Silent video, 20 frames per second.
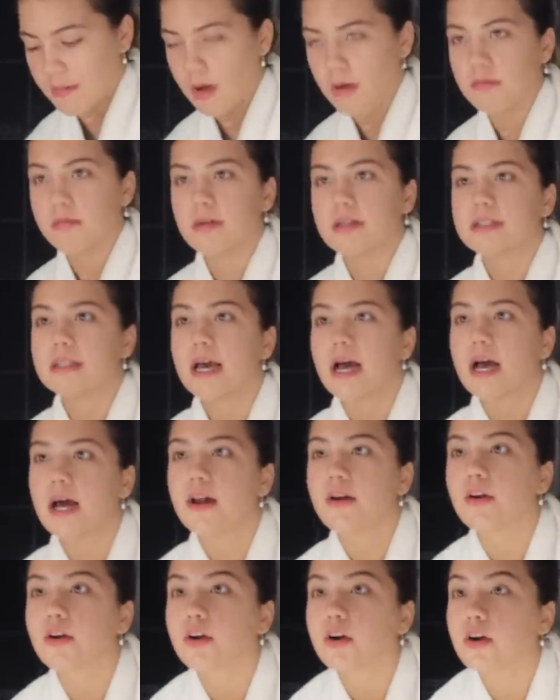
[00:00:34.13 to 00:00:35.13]
mom, and my
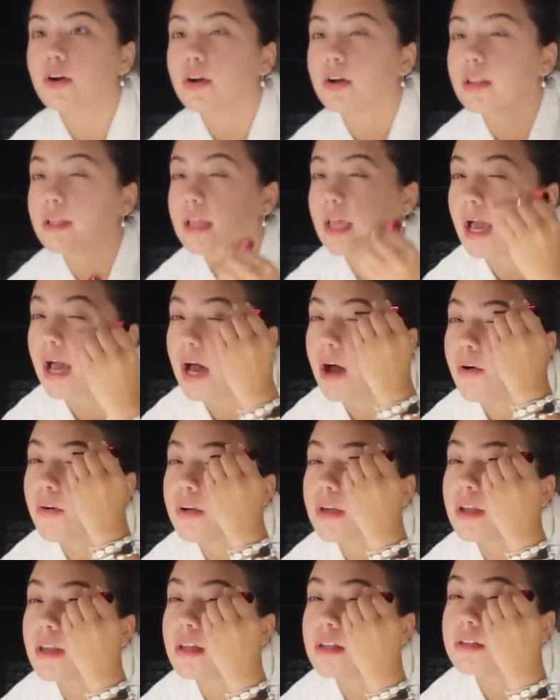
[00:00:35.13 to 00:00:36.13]
dad are currently
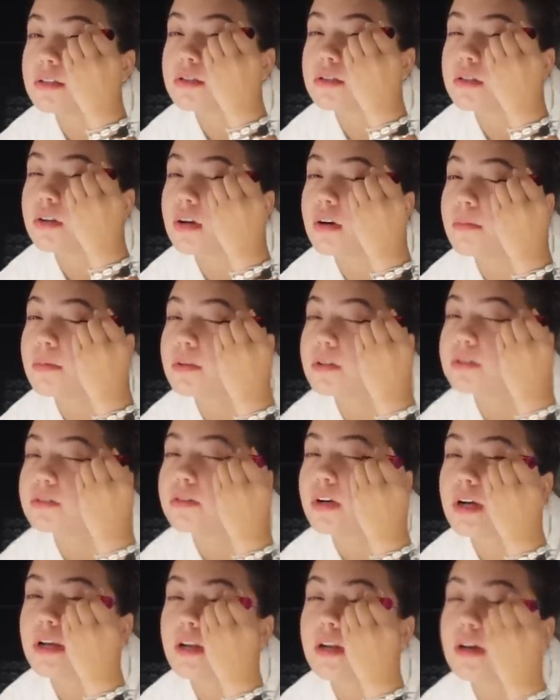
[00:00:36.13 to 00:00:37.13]
out getting
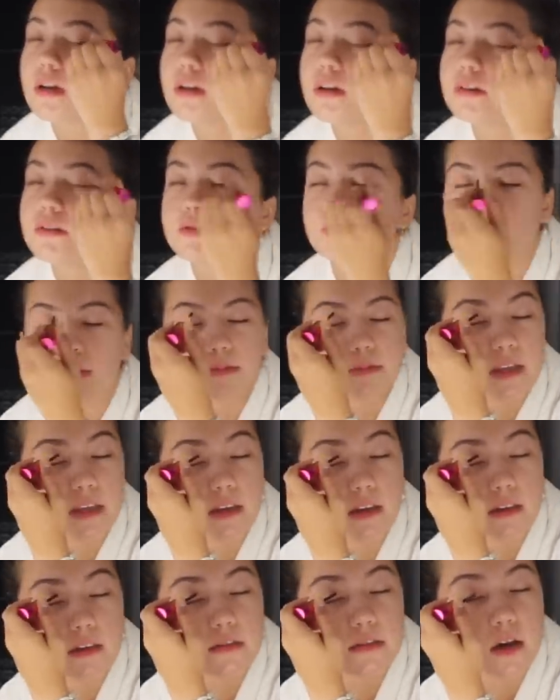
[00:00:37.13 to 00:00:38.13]
Starbucks right now, so I'm
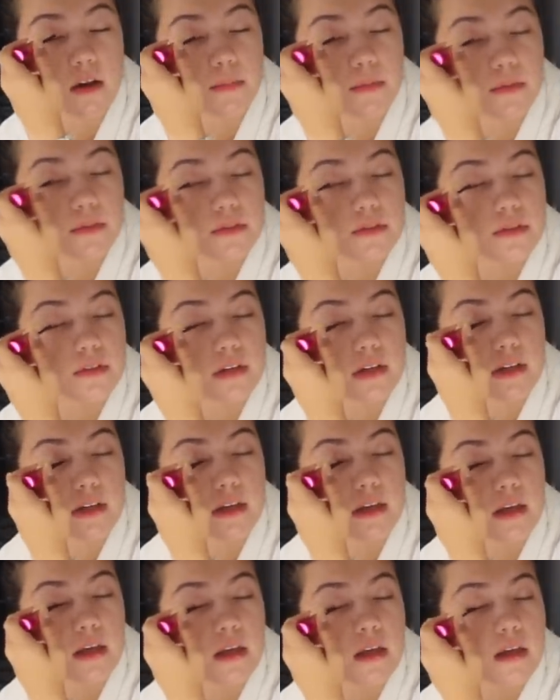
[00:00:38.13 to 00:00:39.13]
taking this
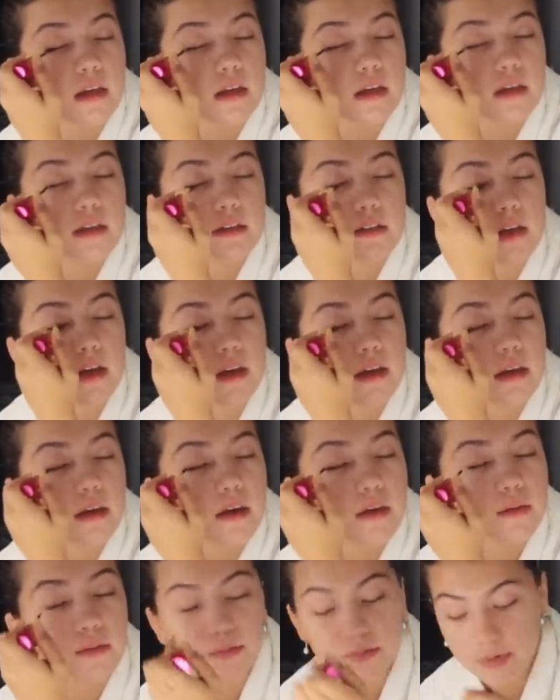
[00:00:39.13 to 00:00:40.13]
opportunity to
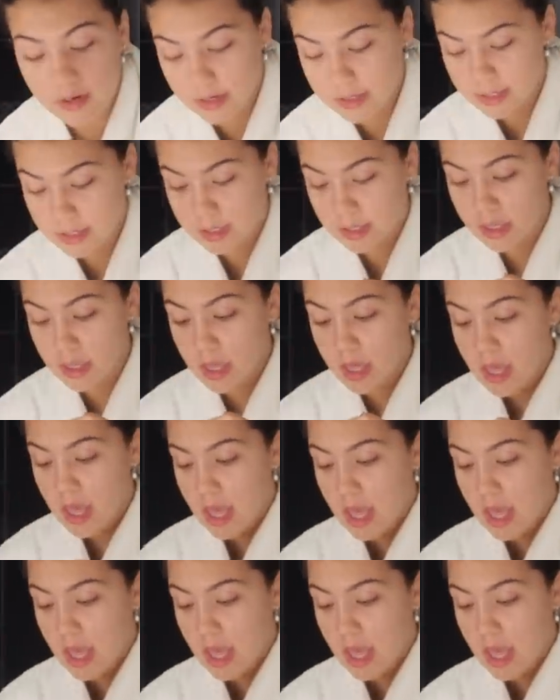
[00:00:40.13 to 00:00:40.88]
get ready.